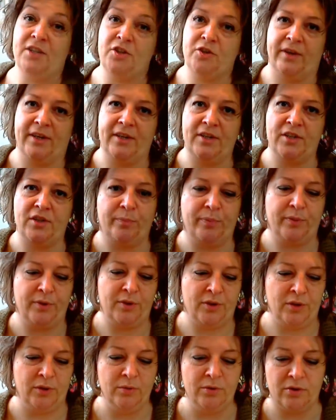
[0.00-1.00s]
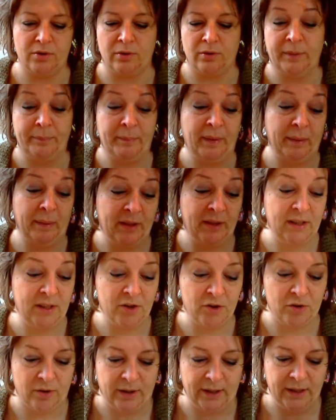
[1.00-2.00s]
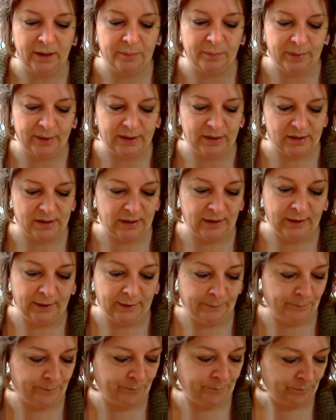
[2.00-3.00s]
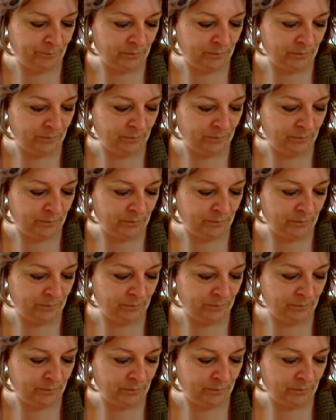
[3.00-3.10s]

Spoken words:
tried to produce, or maybe they tried, but I